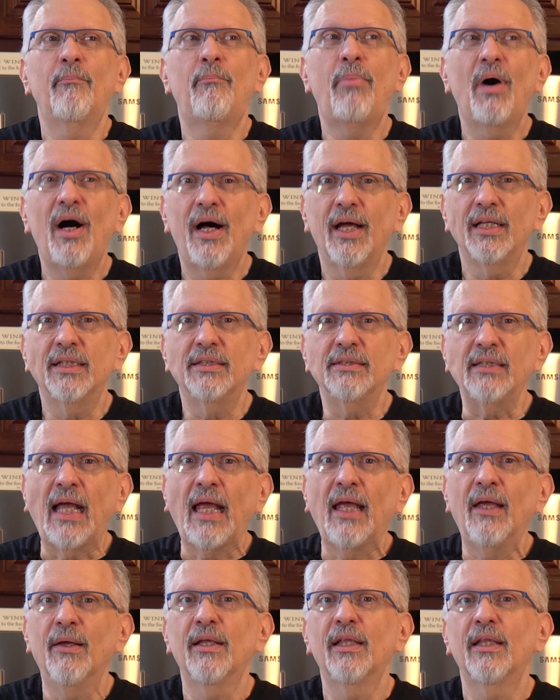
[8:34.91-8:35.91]
But
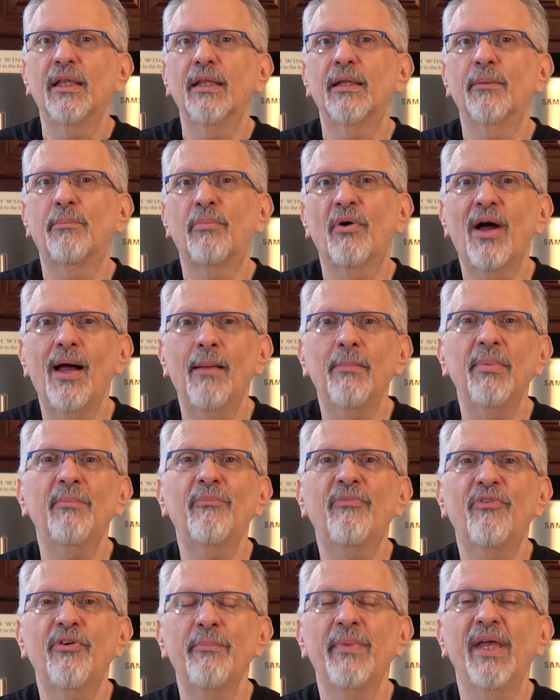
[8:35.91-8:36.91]
the
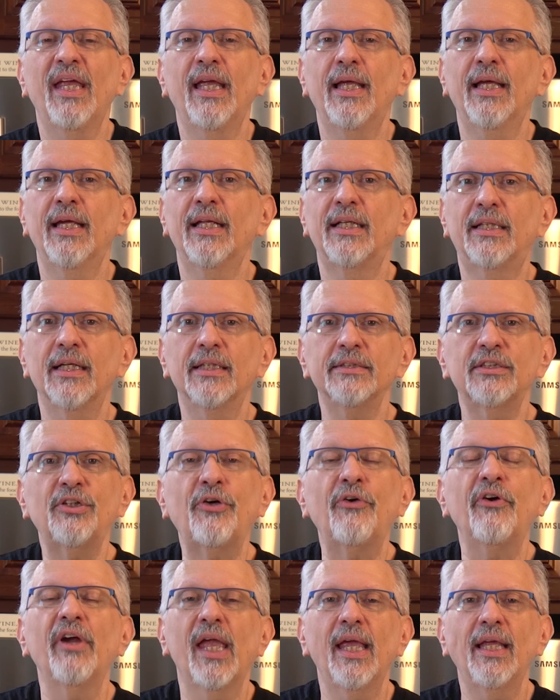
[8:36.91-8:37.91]
problem for me, it does
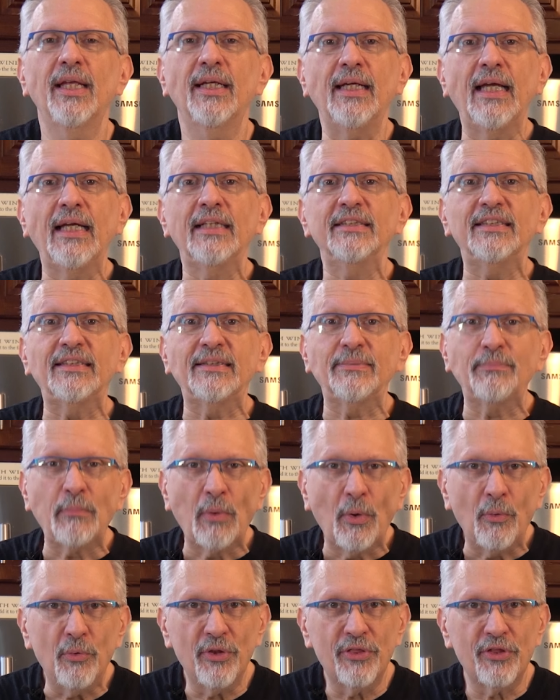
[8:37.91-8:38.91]
create a
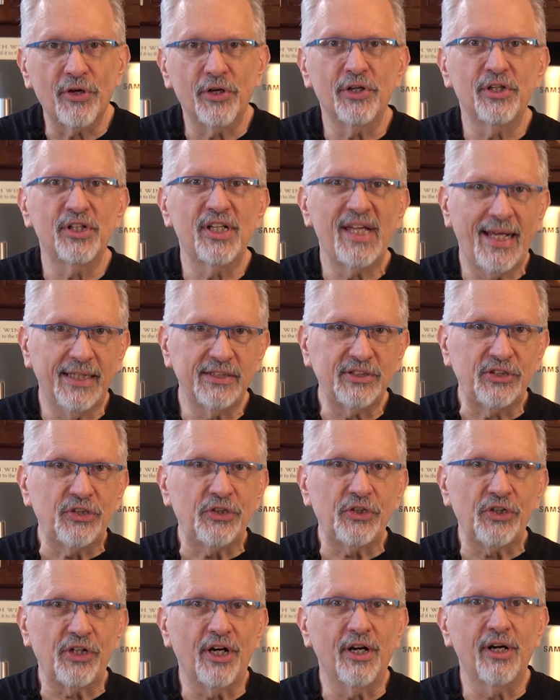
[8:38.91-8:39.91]
smoother
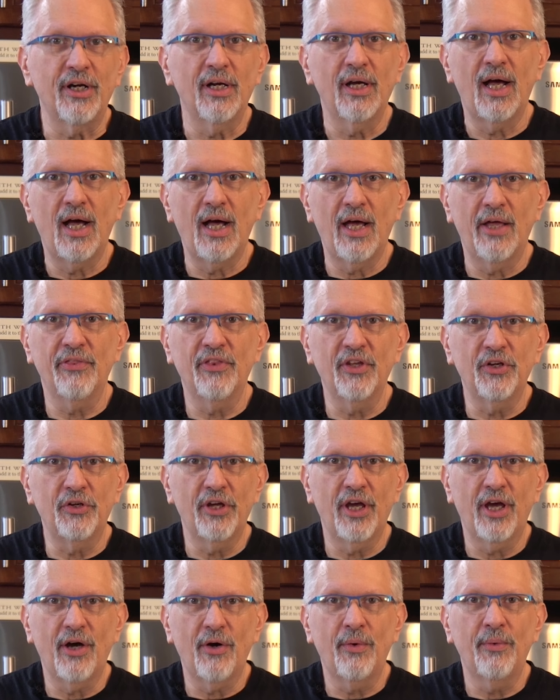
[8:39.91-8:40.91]
texture on the
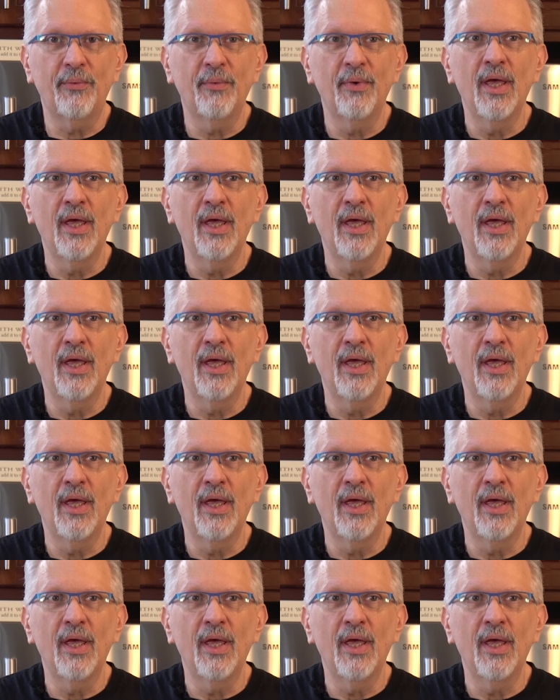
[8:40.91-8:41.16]
dough.